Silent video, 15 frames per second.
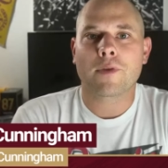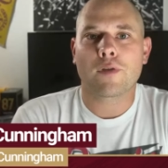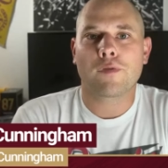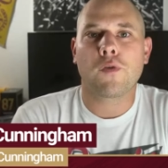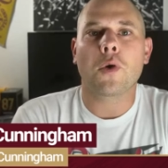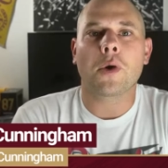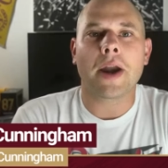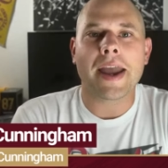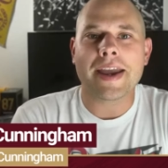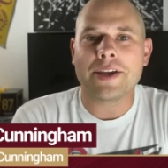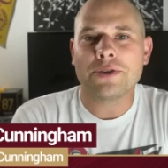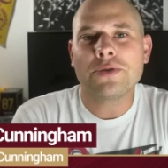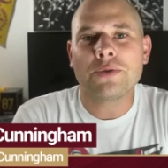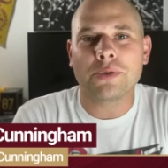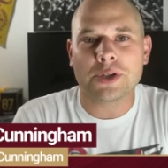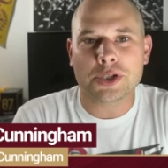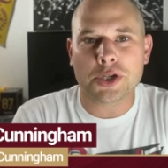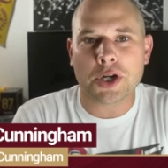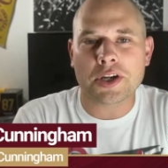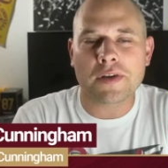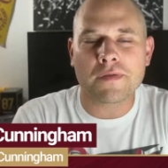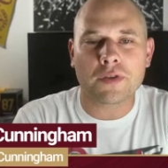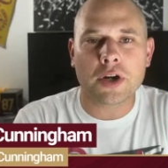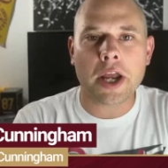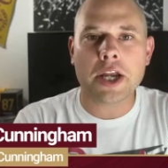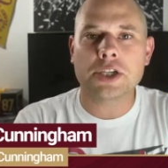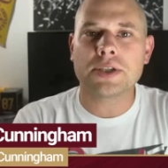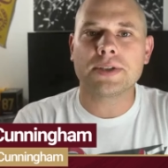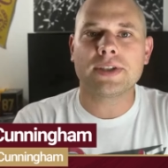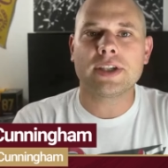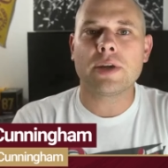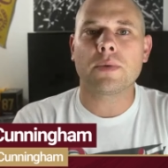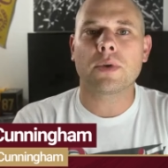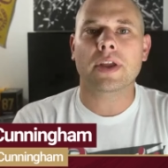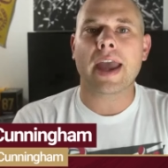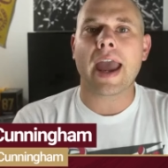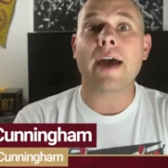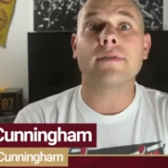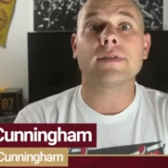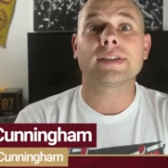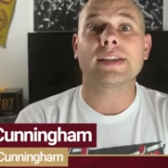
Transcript: foray into restricted free agency where the Cavs